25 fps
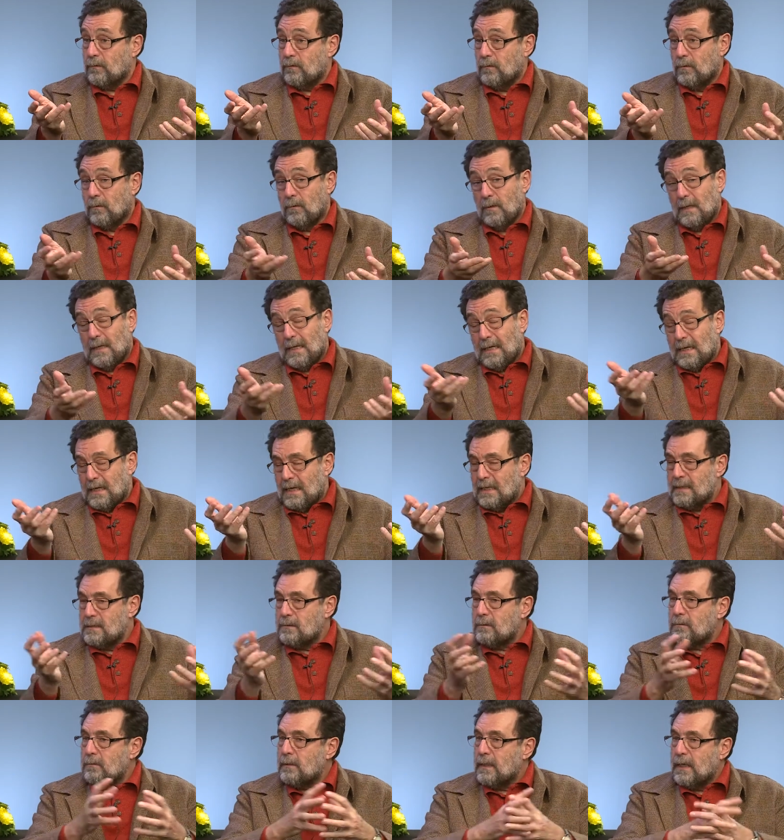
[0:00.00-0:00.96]
So
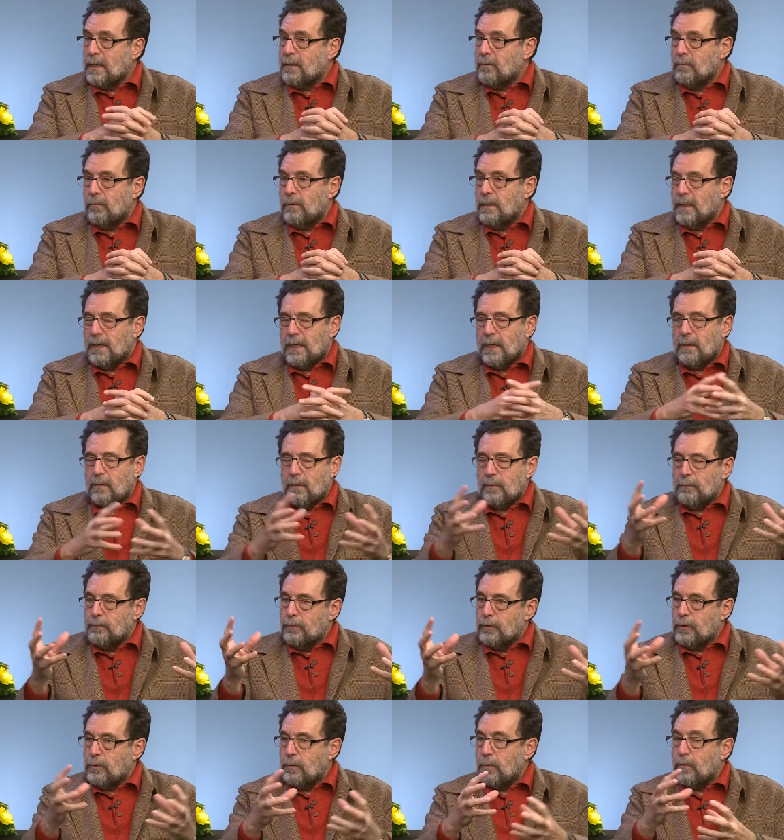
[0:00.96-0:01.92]
as long as we
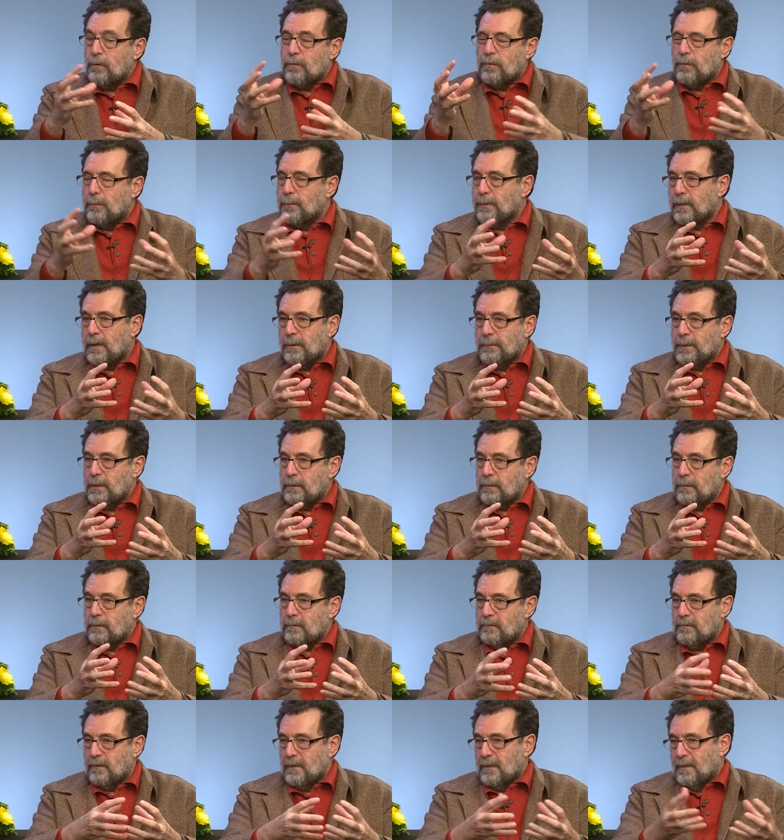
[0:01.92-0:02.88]
cannot put all the
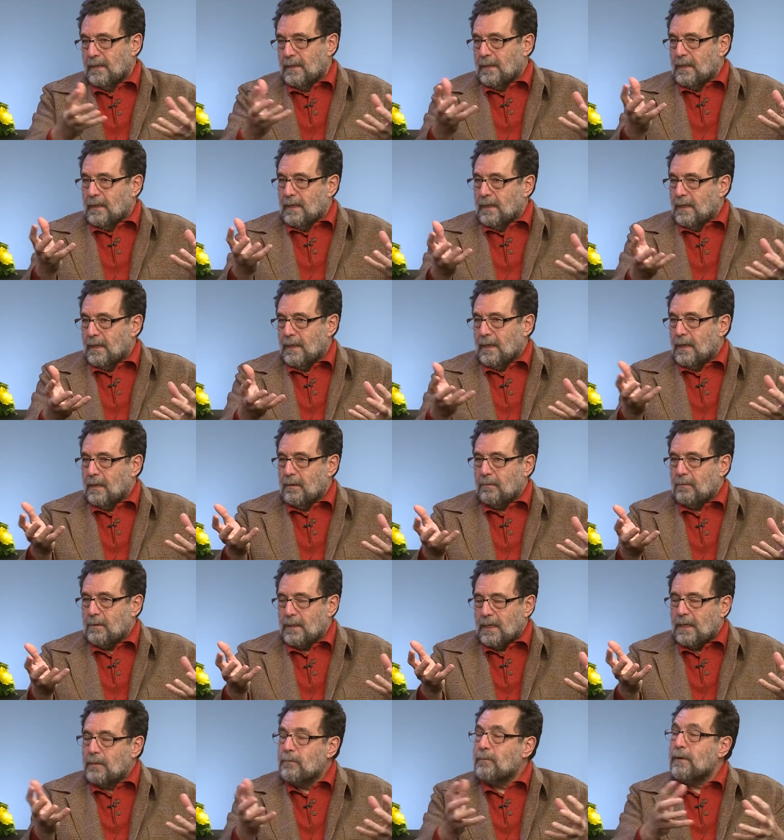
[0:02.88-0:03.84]
parameters, how
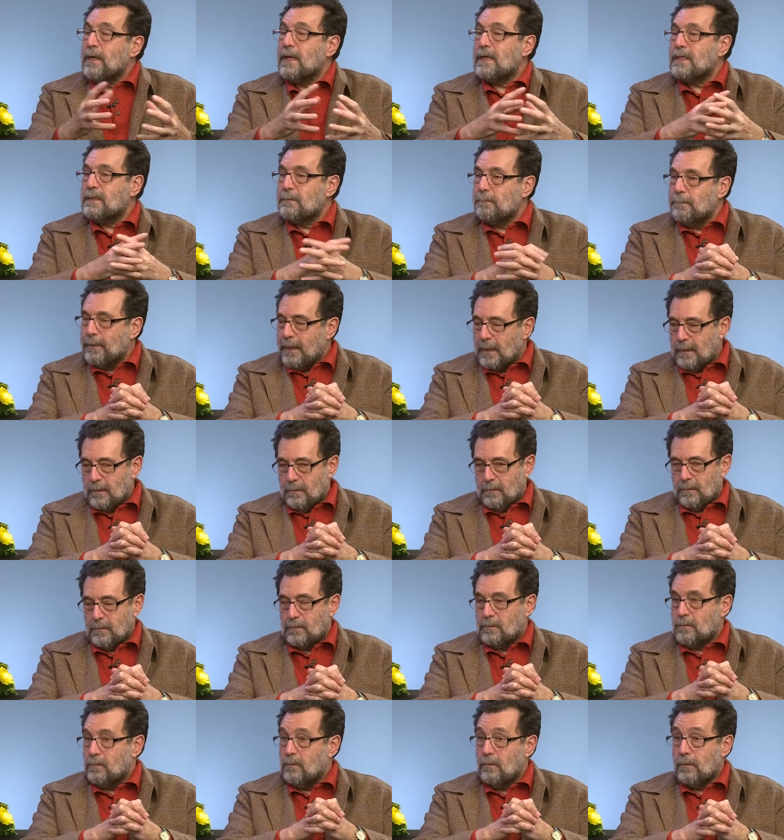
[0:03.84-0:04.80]
can we expect
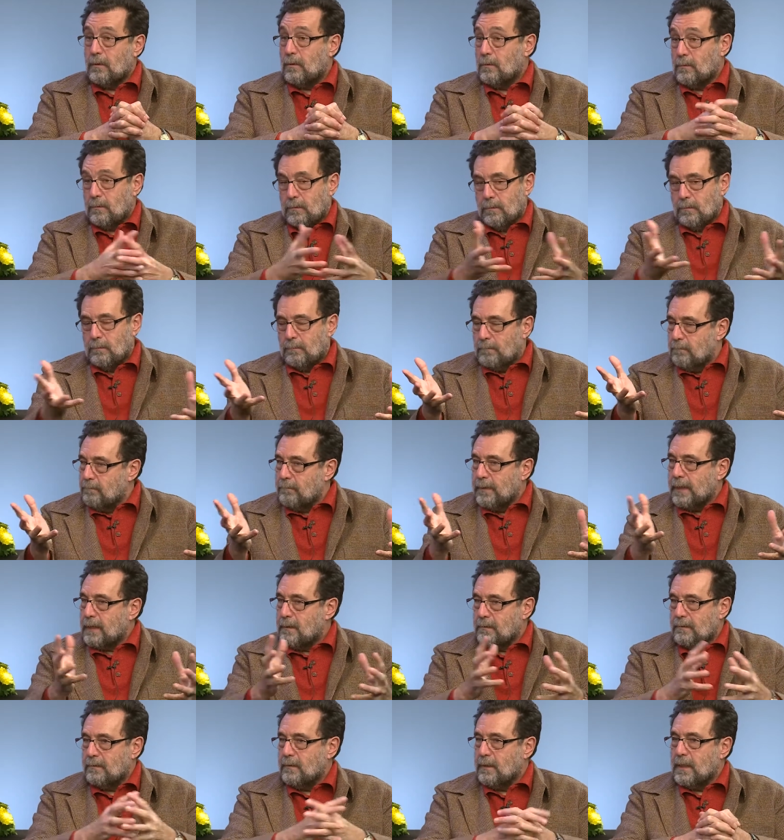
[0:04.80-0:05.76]
a score to
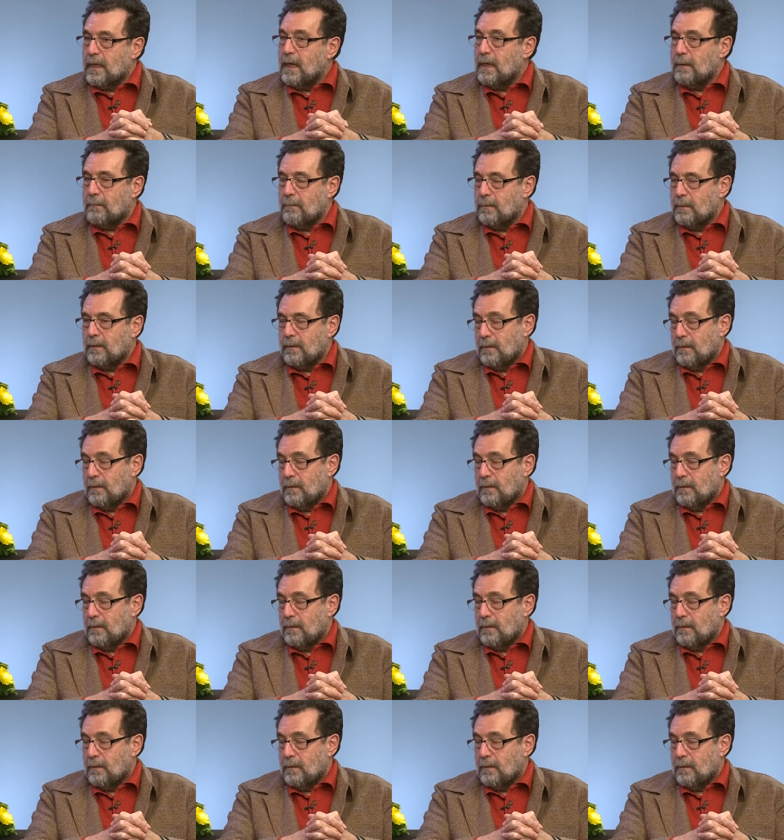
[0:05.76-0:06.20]
make the game?